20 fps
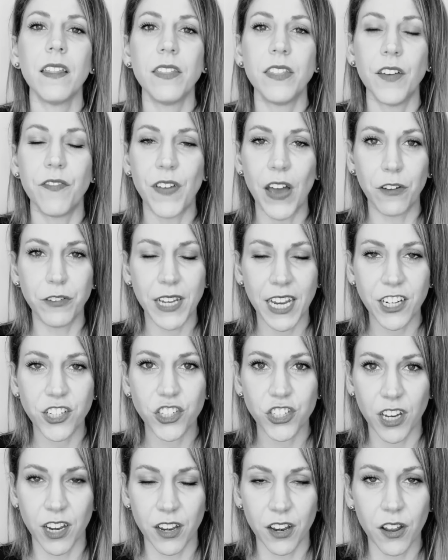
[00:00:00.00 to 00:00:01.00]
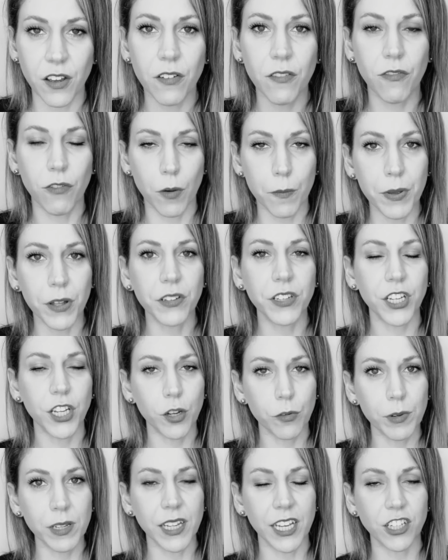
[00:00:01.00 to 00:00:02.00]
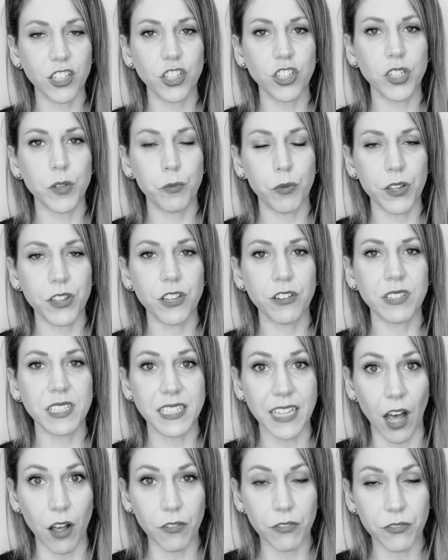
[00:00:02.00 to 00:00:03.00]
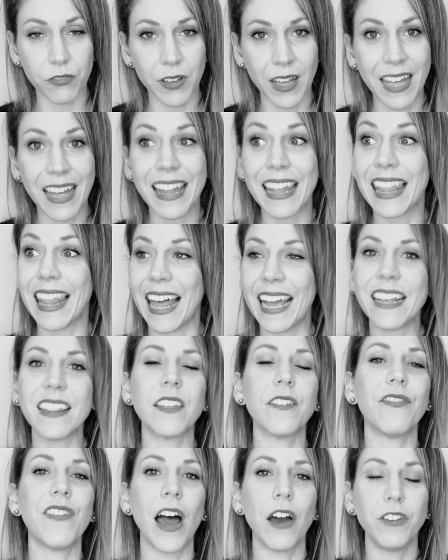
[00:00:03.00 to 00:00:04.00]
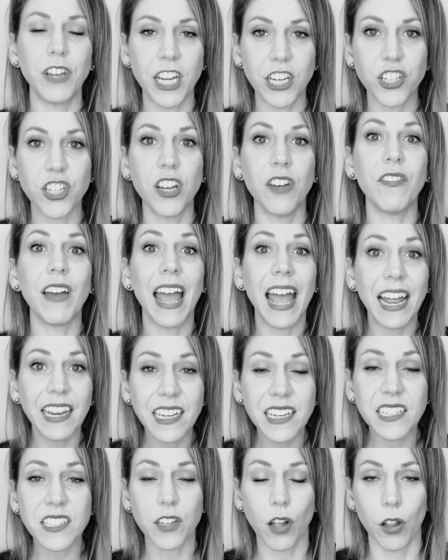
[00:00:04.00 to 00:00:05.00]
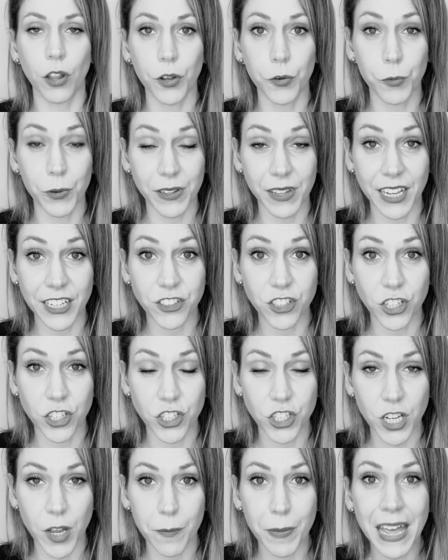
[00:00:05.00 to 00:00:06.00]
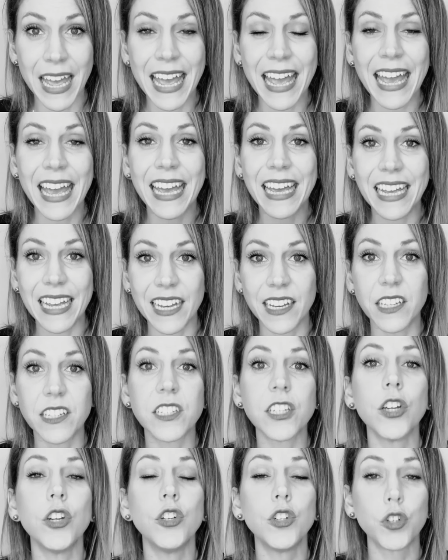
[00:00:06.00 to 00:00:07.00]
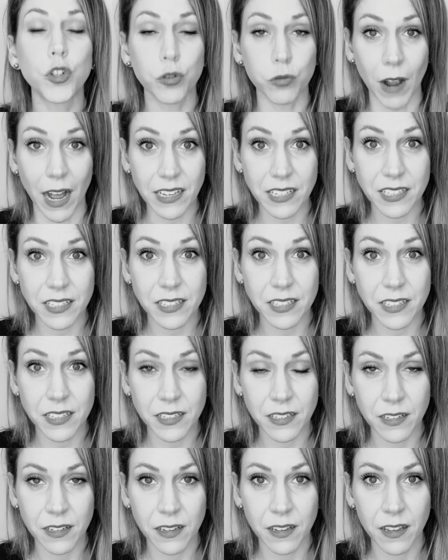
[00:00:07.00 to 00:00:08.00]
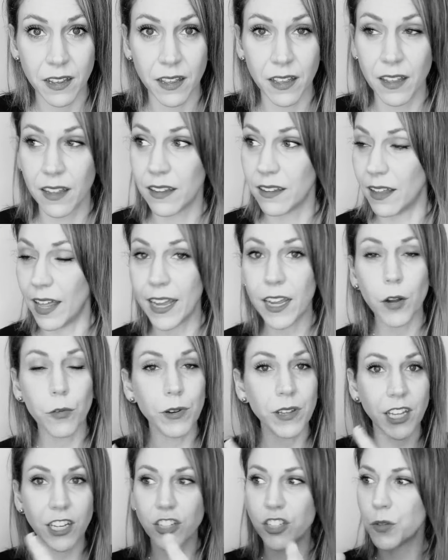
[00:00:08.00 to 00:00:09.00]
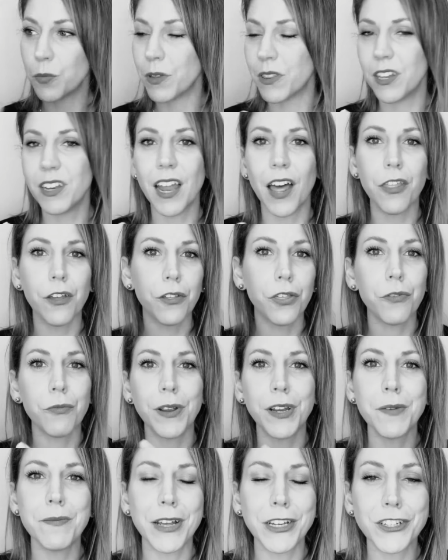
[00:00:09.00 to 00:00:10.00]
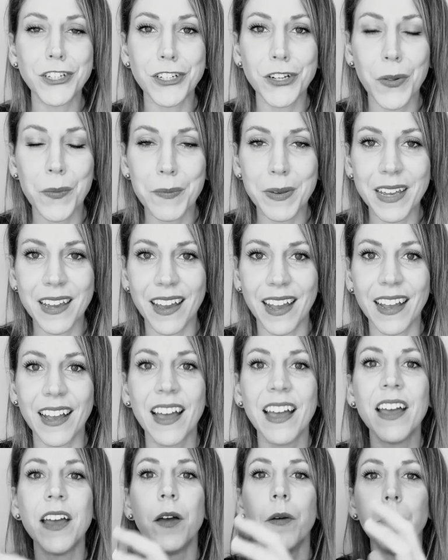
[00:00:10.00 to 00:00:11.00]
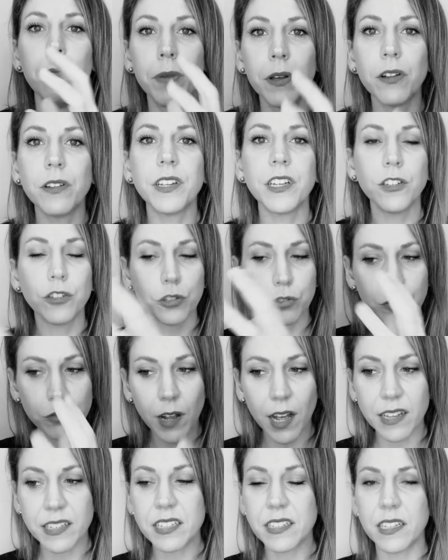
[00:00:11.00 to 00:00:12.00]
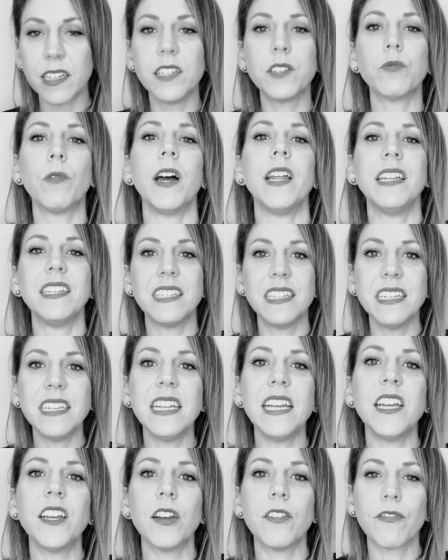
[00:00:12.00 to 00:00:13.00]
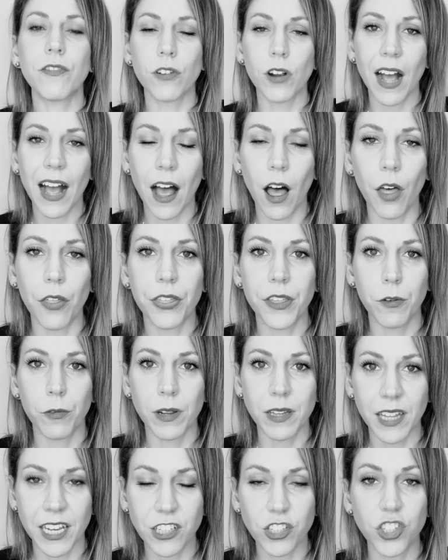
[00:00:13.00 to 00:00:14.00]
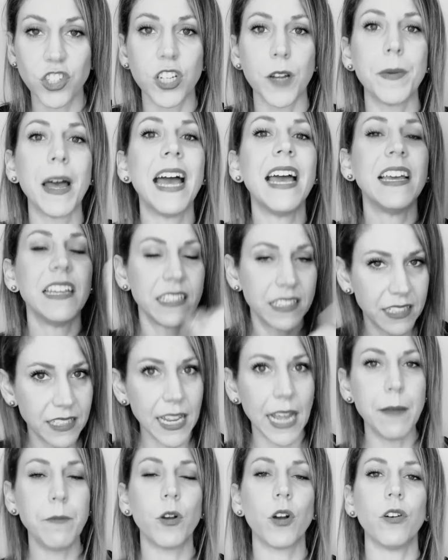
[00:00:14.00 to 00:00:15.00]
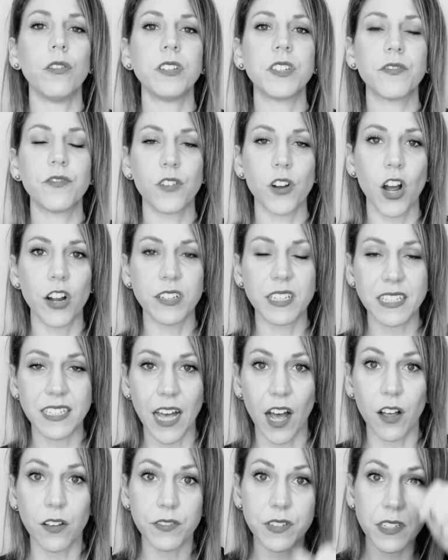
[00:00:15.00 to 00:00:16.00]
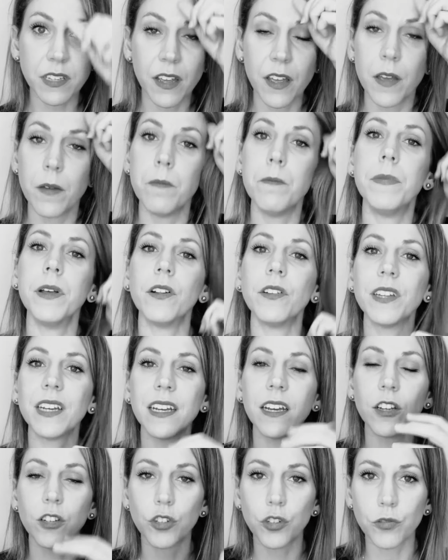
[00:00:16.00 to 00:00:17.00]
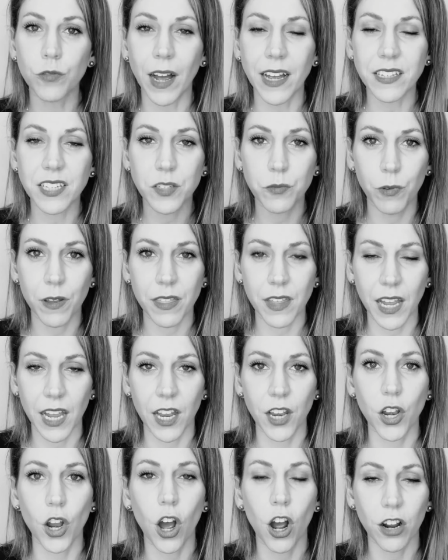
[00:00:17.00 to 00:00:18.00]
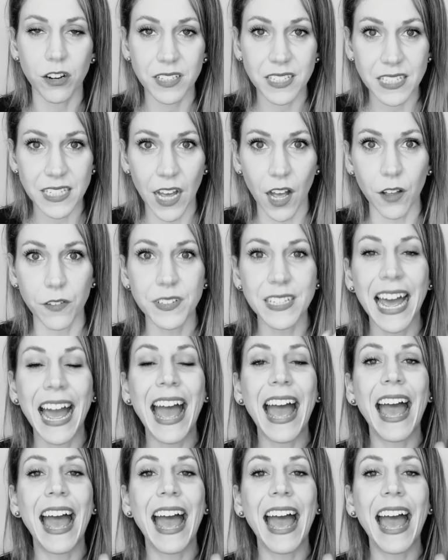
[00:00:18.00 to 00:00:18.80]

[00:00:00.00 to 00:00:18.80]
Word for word: The foundation for building your relationship with yourself, like the foundation of any solid relationship, is trust. Like a relationship with another three dimensional being, building trust is what is needed for a healthy relationship. Same goes for ourselves, building trust within ourselves.